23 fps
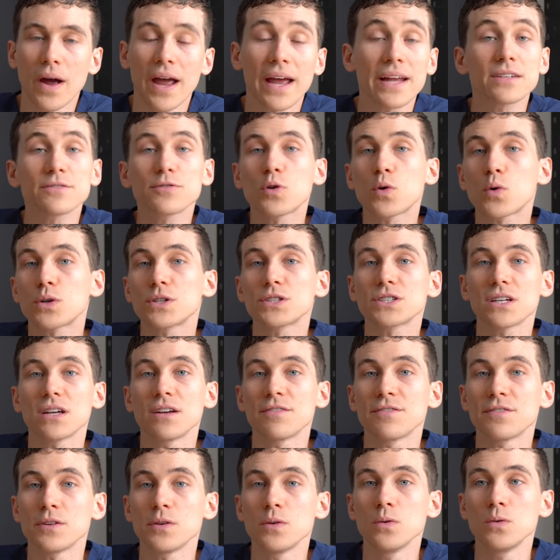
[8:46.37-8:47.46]
And of course,
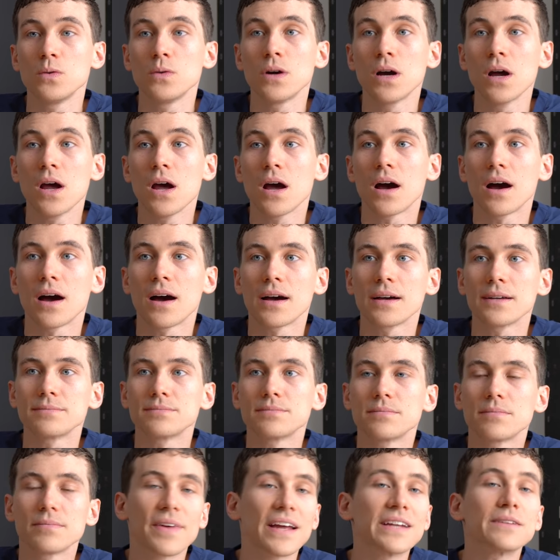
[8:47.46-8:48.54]
if you uh,
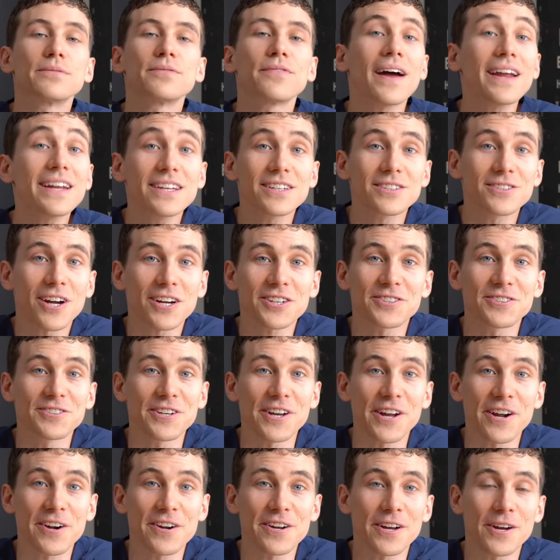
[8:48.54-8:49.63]
end up finding a doctor in
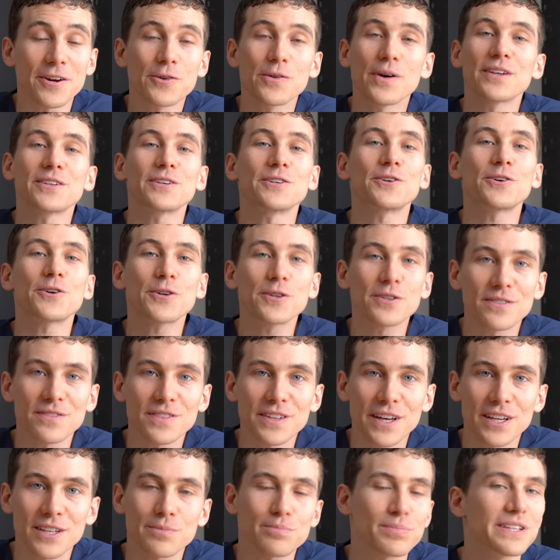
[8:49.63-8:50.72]
your area who hasn't heard of
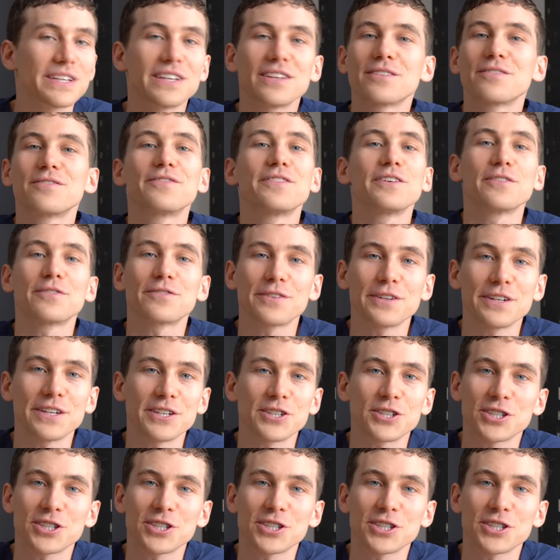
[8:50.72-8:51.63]
this, please feel free to